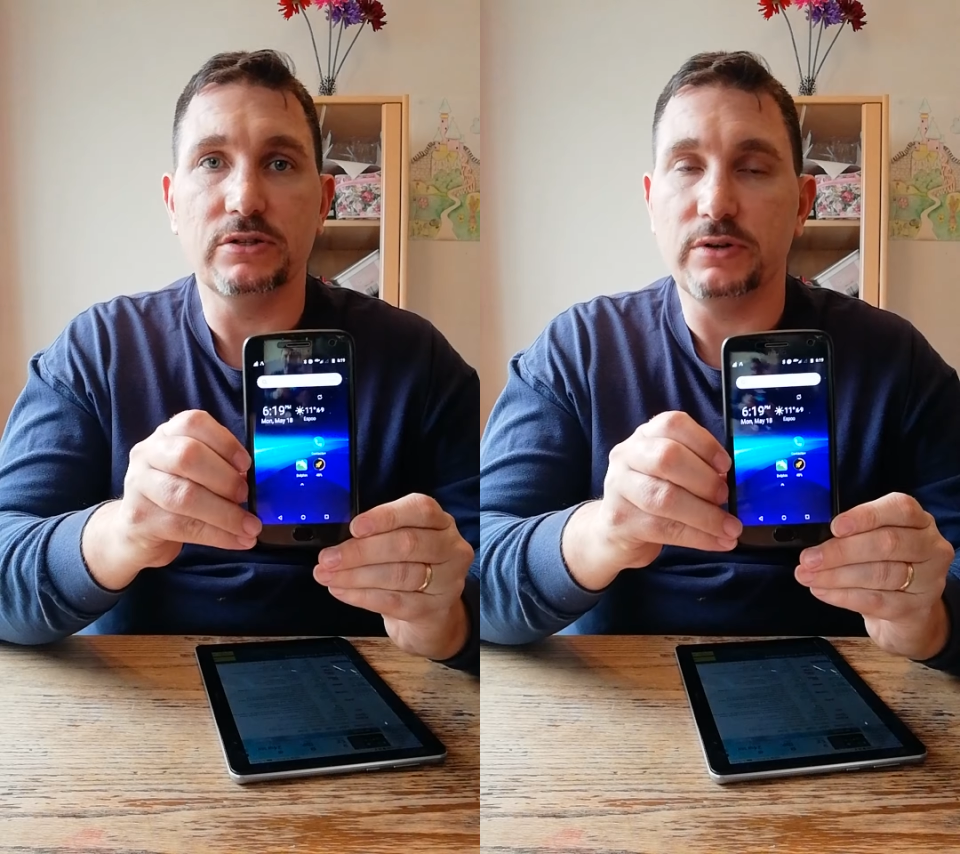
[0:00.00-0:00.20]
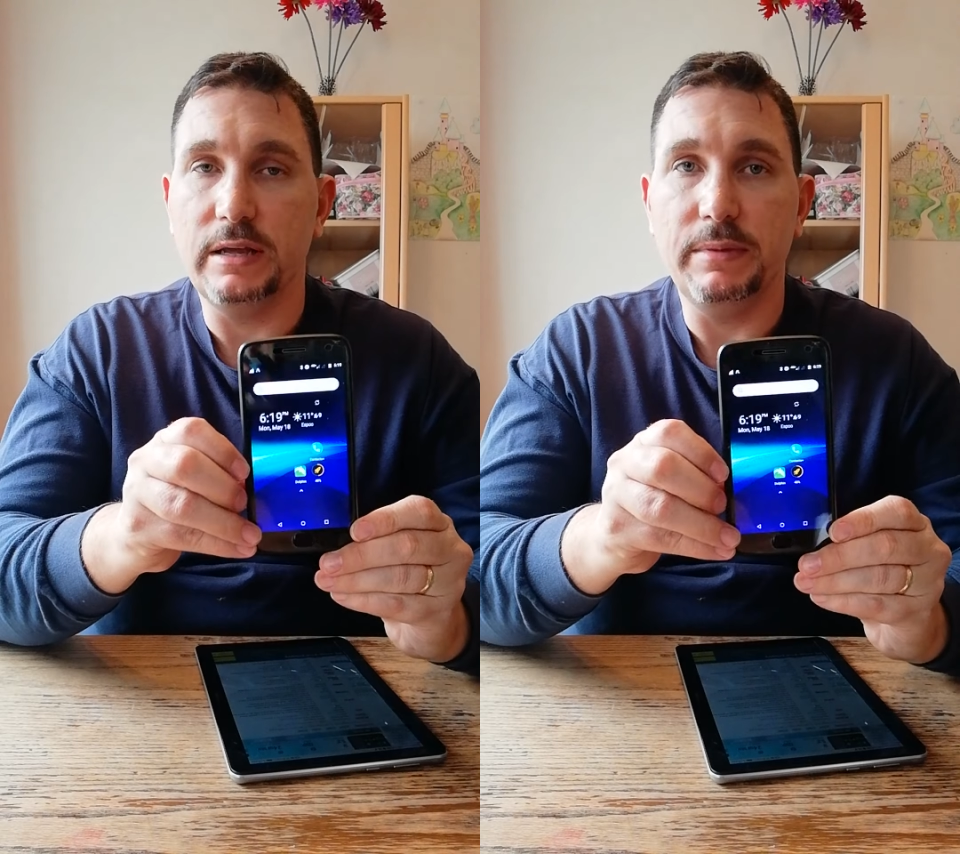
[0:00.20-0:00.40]

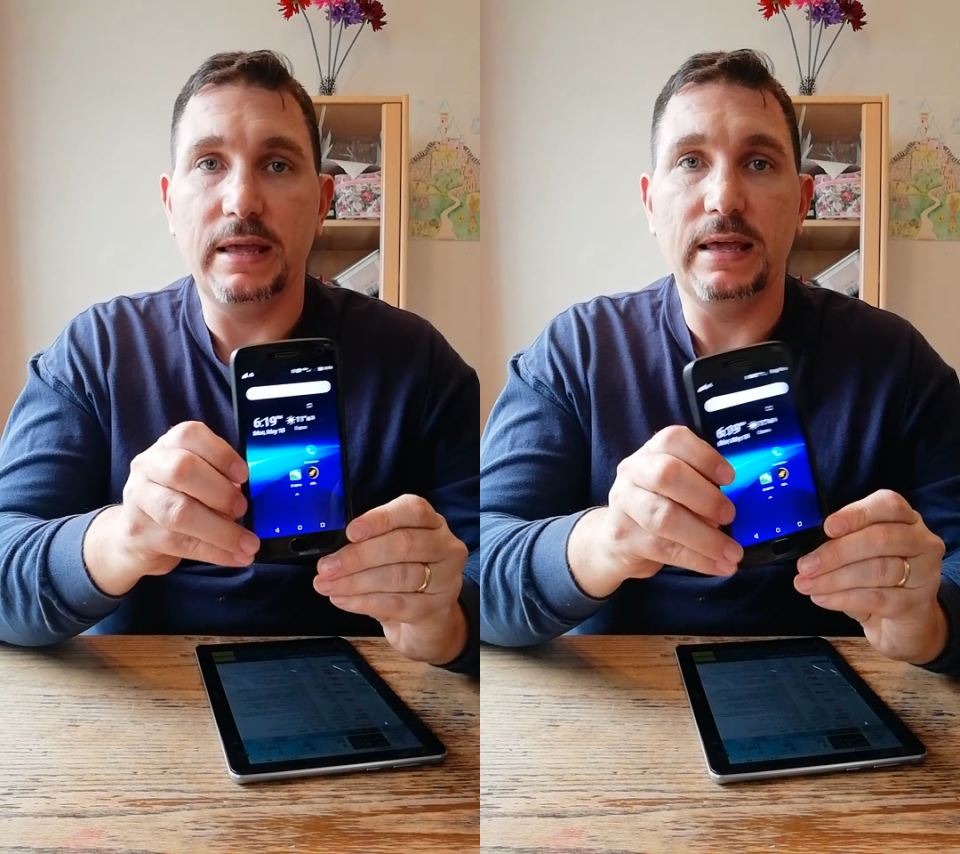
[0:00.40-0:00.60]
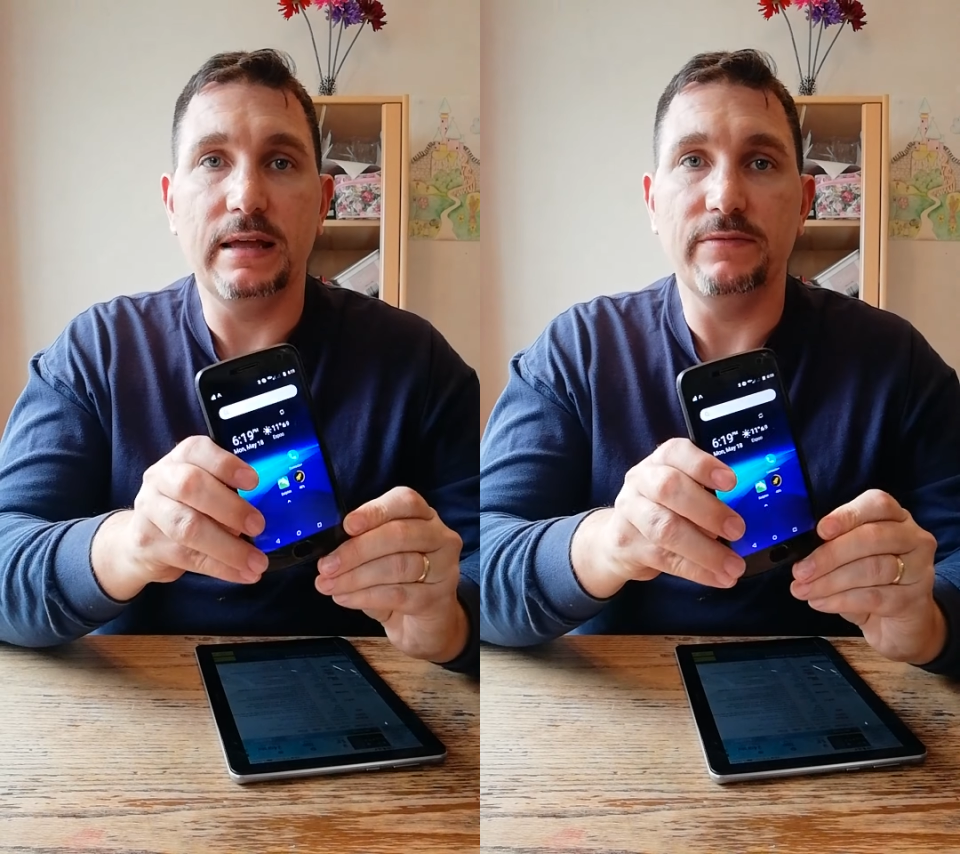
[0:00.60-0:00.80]

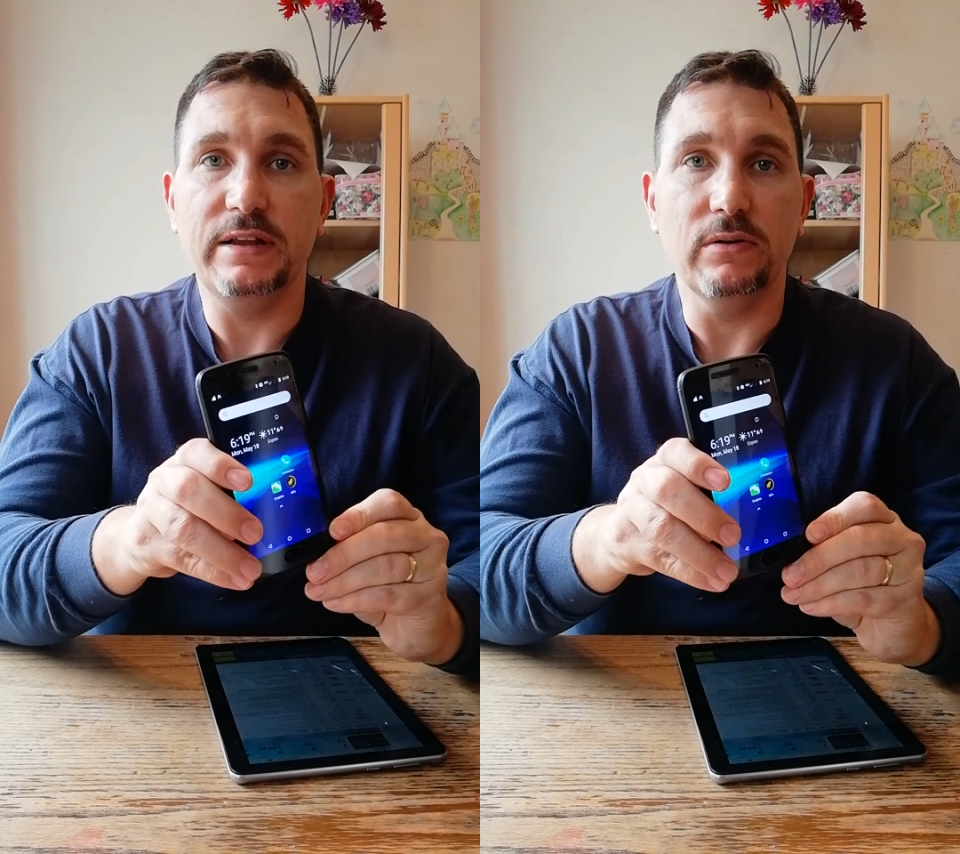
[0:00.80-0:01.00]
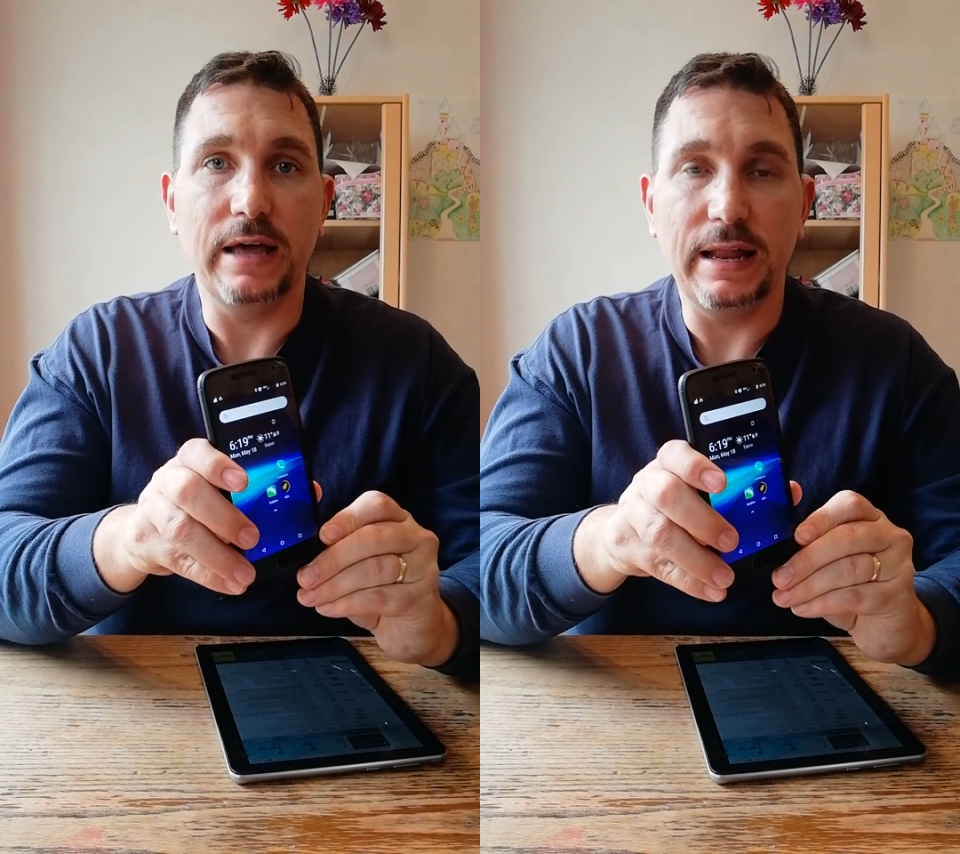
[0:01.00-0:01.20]
streaming and
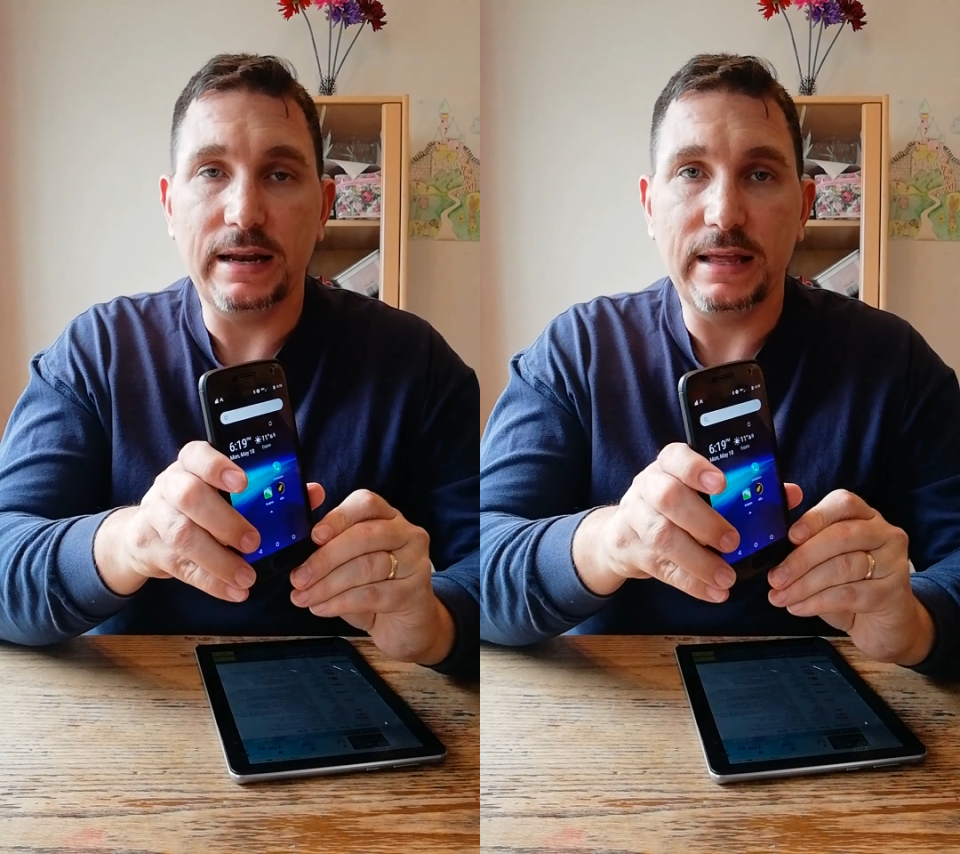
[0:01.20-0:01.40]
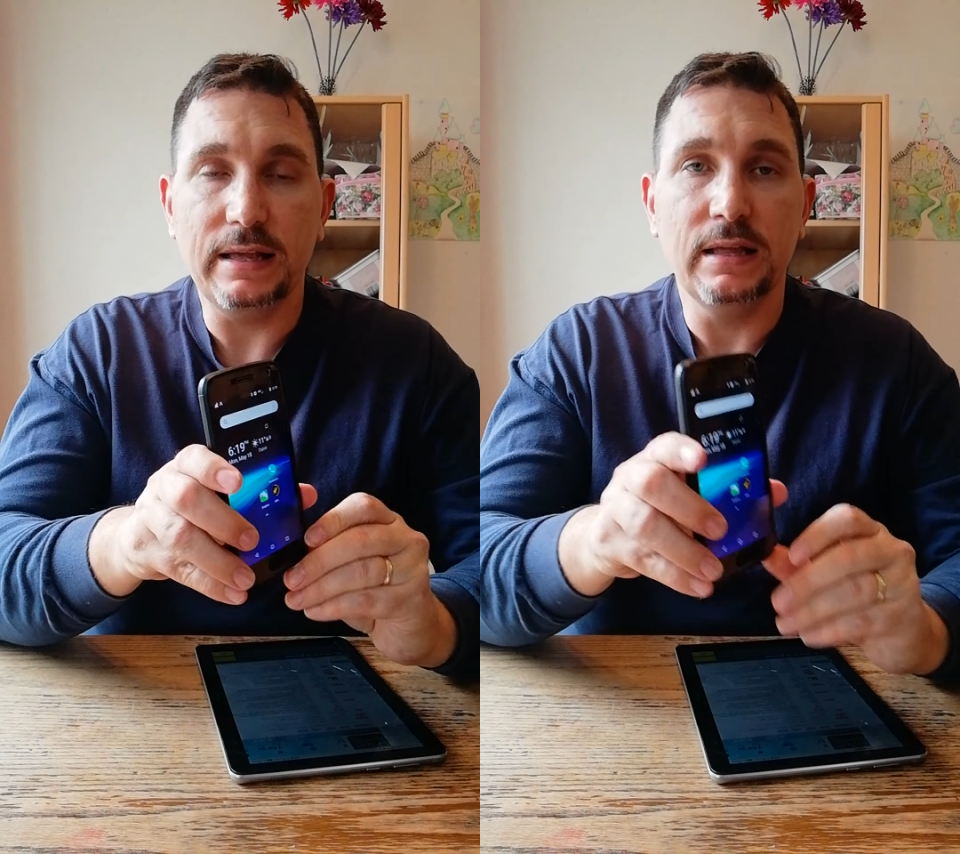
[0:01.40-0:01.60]
video
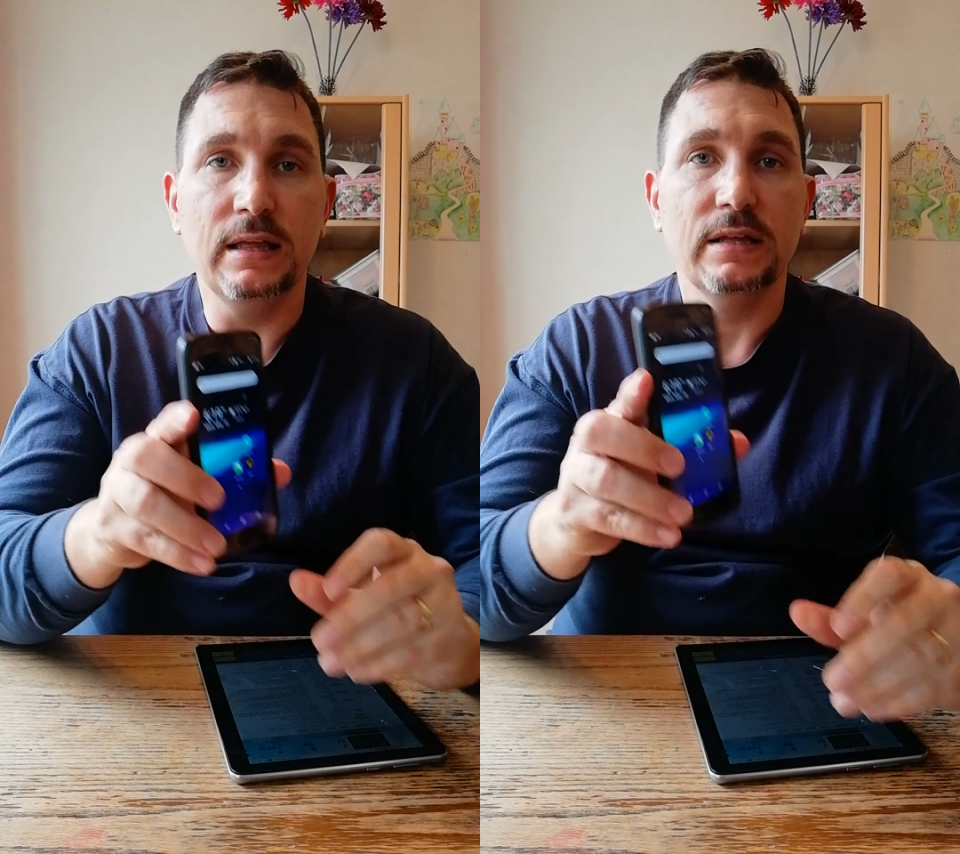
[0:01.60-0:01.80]
editing,